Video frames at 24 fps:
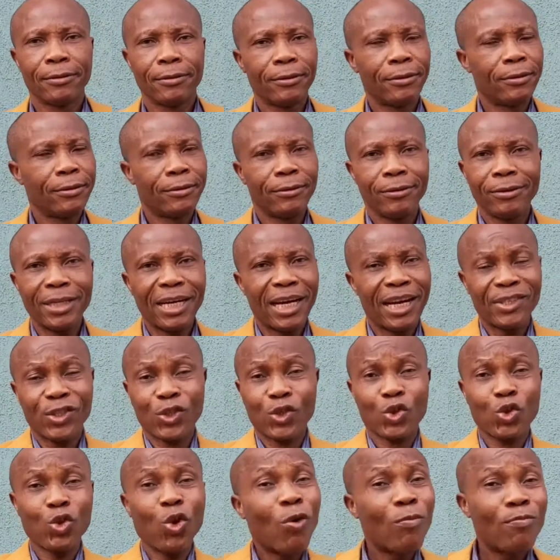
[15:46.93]
There are
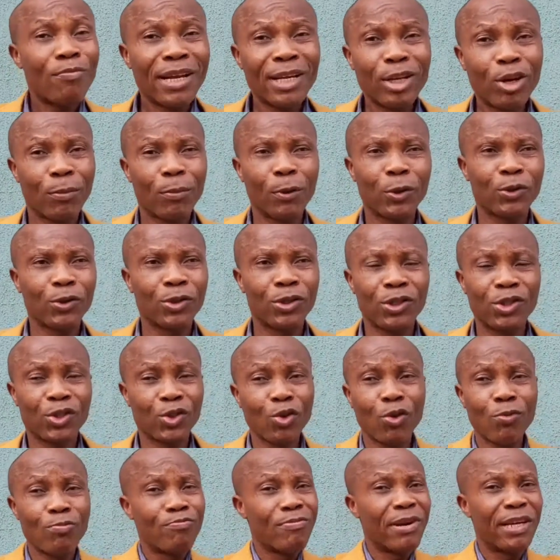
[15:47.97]
so many opportunities, so
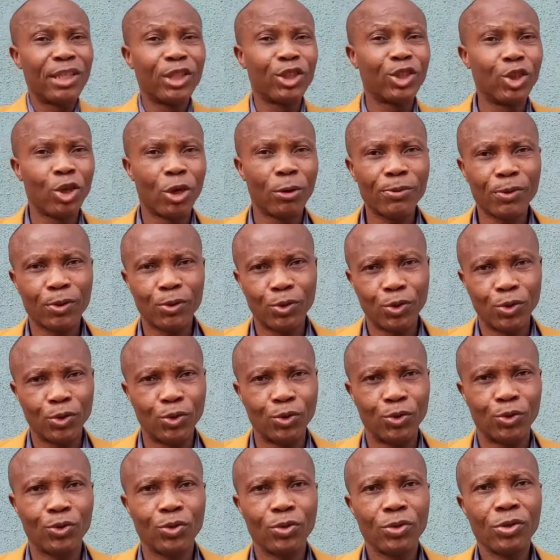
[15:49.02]
many jobs to do.
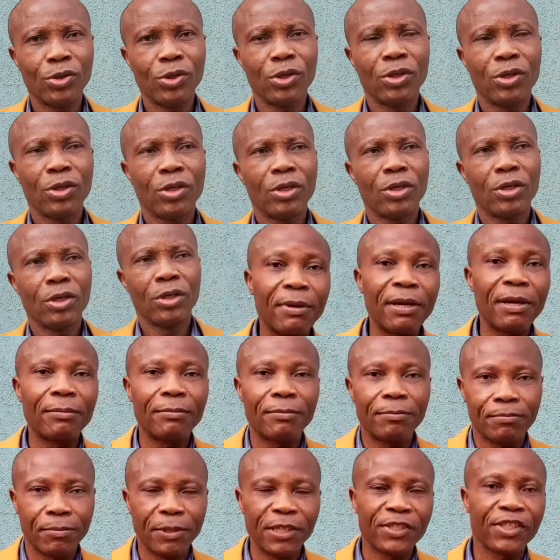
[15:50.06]

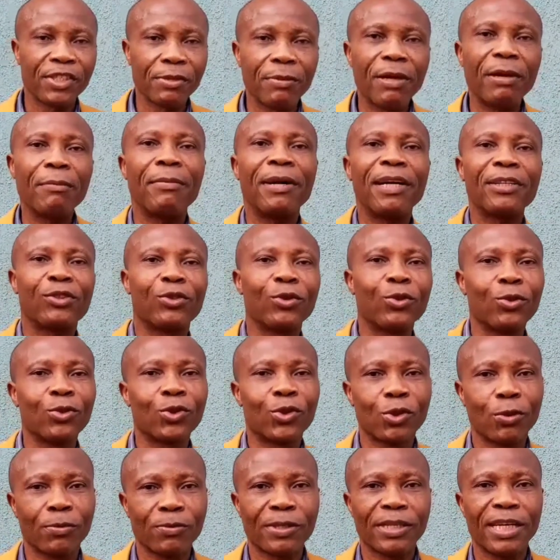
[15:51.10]
Please remember to
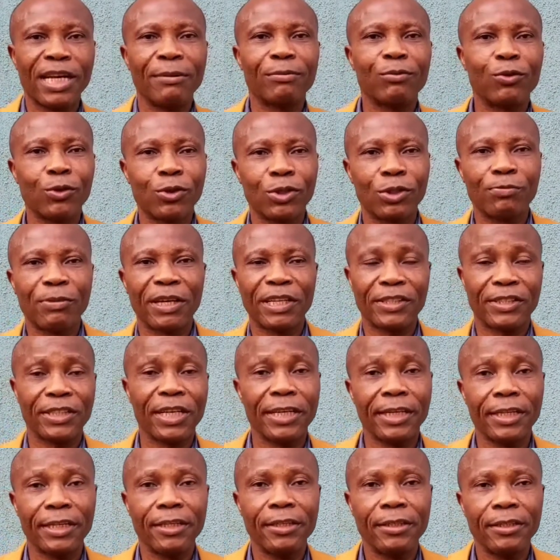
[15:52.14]
subscribe to my
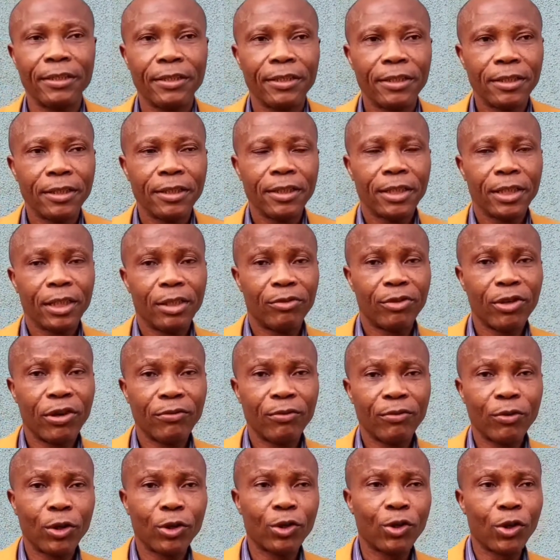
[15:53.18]
channel. If you have
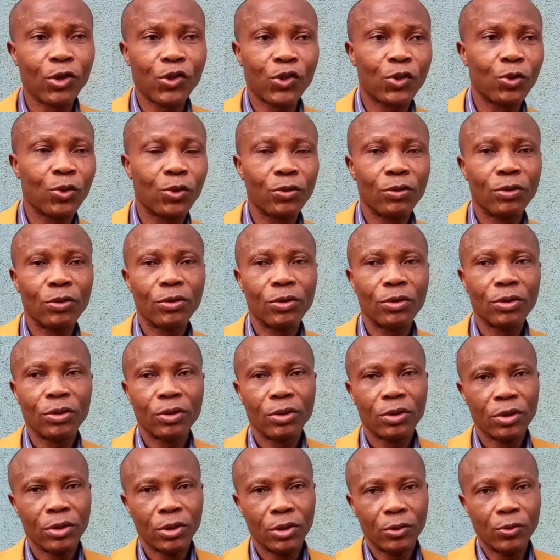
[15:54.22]
not done so,
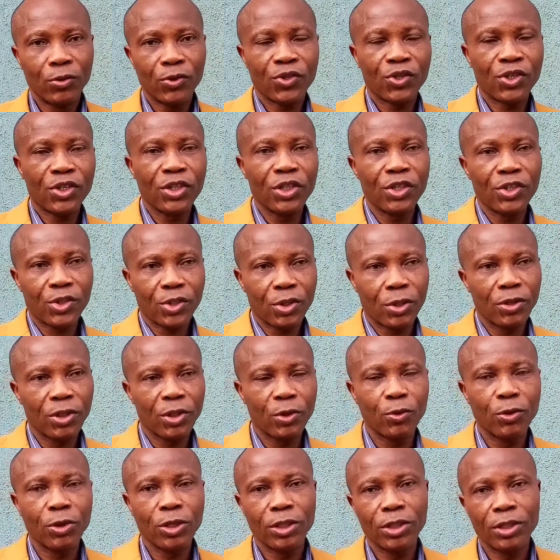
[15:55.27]
you see
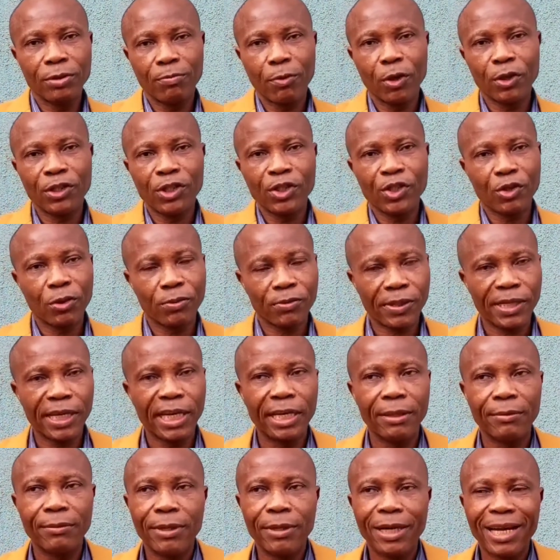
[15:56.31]
the button
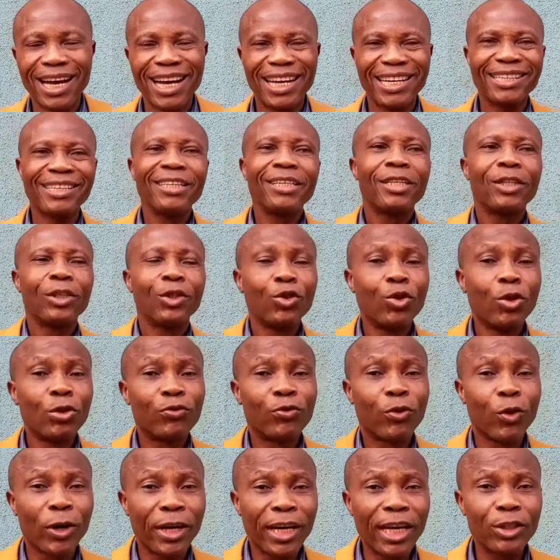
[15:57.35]
subscribe, and don't
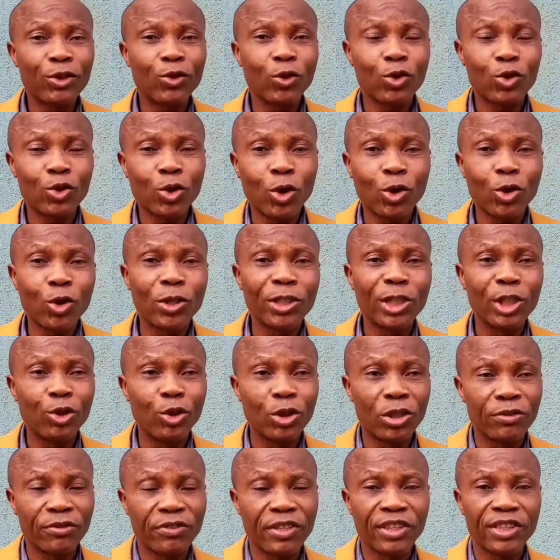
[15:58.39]
forget to turn on the
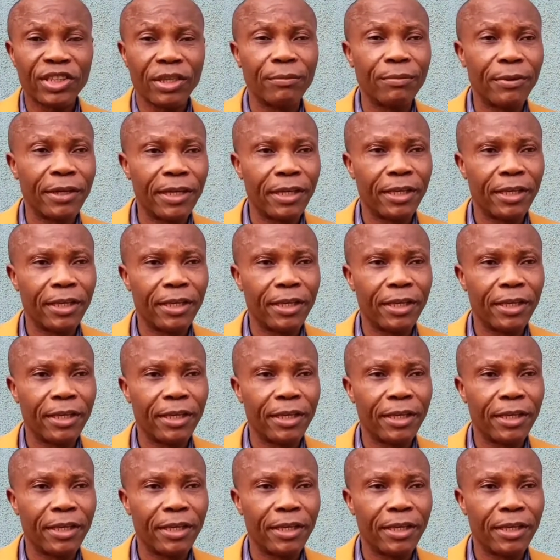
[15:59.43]
notification bell.